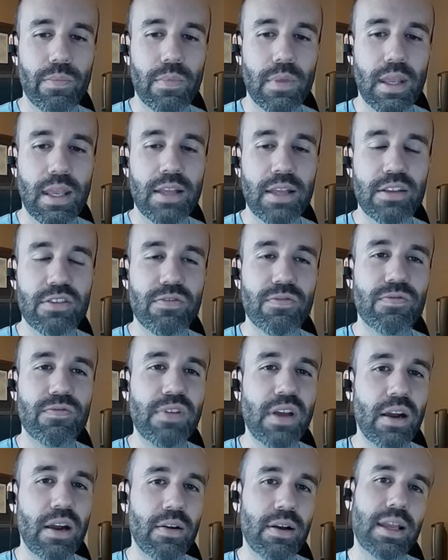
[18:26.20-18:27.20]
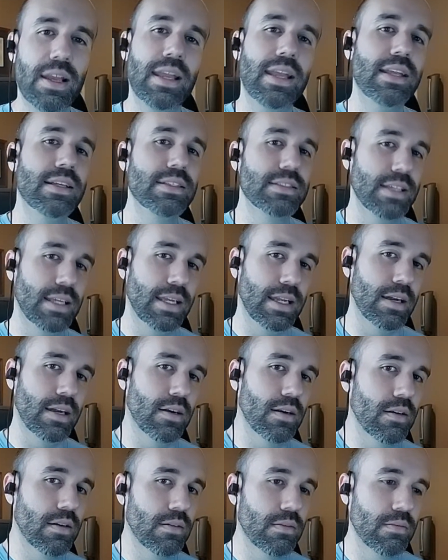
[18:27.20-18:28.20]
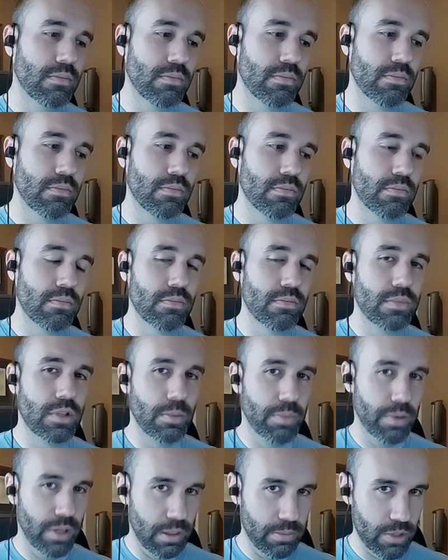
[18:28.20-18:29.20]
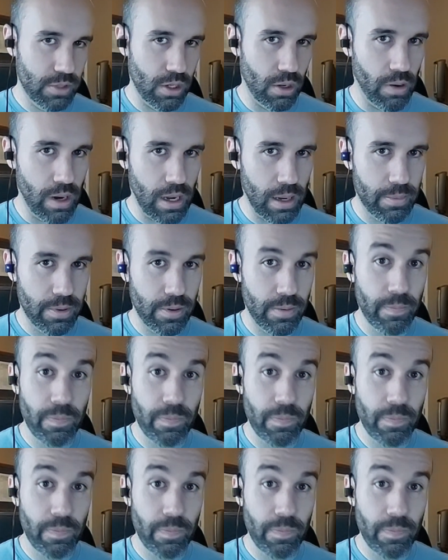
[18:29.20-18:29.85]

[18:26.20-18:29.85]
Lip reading: It's very easy here to blame Joab.